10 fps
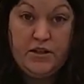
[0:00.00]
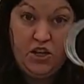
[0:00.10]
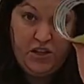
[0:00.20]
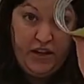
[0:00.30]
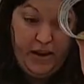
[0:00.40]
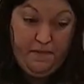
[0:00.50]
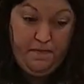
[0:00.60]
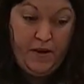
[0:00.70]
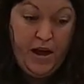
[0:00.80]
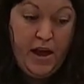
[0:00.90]
duct
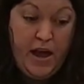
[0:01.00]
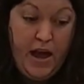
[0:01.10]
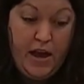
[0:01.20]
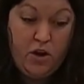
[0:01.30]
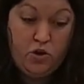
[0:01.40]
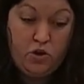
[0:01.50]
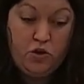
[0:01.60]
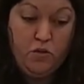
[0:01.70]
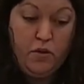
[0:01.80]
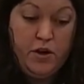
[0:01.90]
tape, and glue.